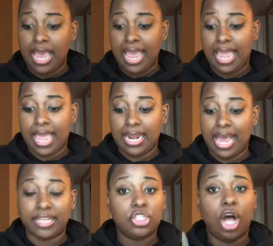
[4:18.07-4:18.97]
and
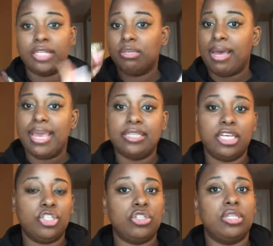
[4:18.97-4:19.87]
I talk to my
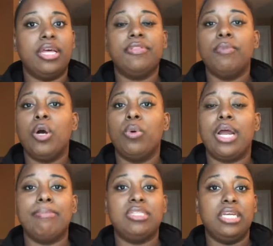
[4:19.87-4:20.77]
ancestors and let them know what
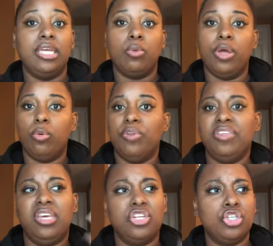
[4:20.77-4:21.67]
I'm dealing with, what
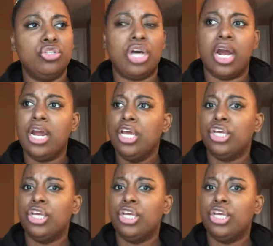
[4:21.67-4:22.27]
the issues are.